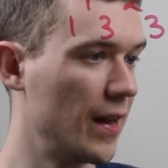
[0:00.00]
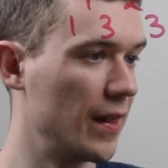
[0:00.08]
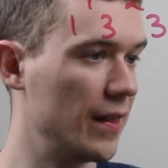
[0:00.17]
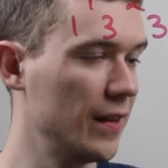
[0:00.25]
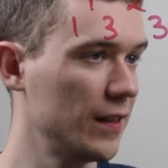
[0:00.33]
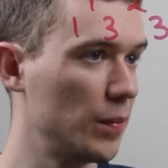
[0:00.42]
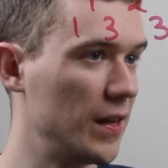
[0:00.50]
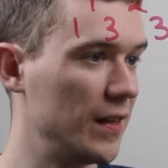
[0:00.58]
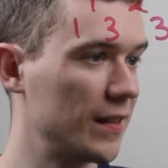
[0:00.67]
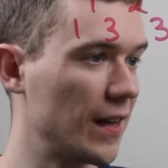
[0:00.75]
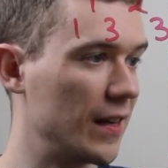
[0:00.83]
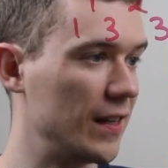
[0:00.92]
This
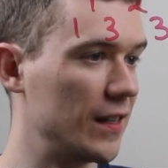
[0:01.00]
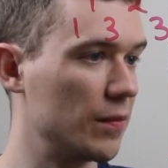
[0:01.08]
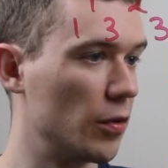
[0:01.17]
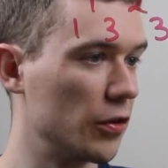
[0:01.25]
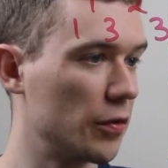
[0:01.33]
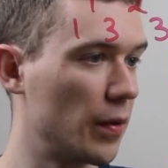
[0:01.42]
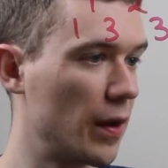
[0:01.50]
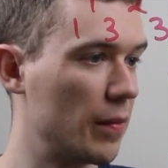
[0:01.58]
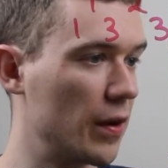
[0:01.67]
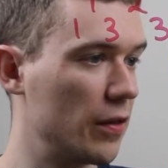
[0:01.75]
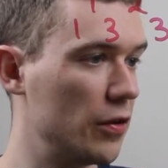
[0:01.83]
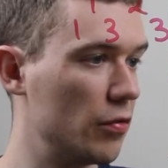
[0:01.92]
piece I need to multiply
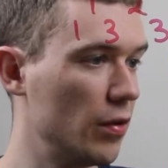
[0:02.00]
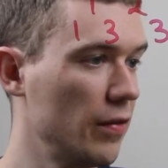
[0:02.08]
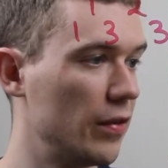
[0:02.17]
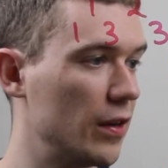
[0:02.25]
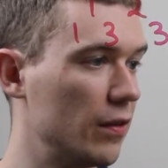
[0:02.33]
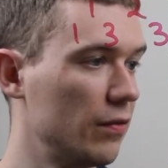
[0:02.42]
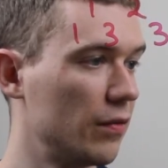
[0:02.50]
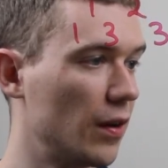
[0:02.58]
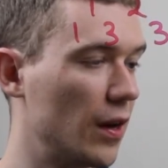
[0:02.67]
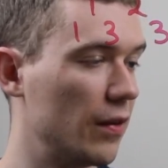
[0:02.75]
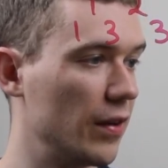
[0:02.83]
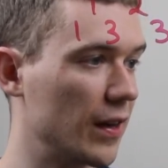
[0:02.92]
by the derivative
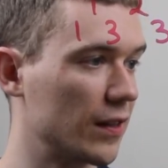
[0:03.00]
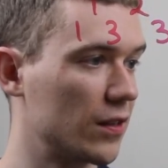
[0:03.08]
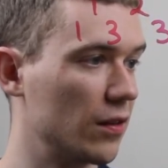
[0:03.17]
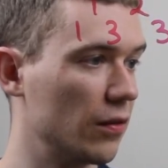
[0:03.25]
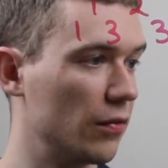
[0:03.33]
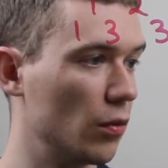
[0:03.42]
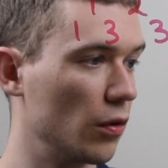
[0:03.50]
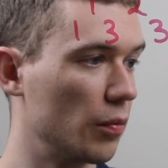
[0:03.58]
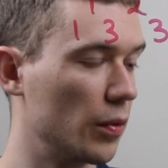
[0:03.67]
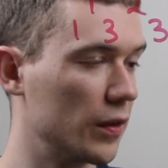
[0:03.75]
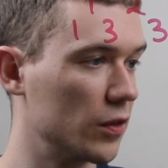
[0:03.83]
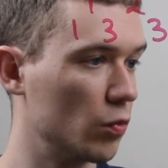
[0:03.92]
of x to the fourth
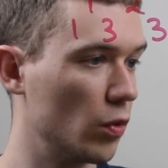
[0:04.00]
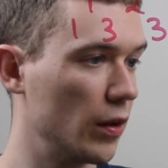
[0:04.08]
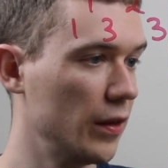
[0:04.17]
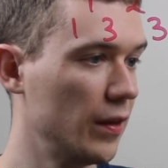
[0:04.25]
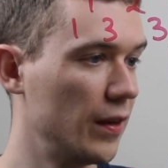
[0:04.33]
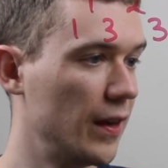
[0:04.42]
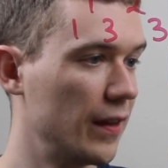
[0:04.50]
plus 1.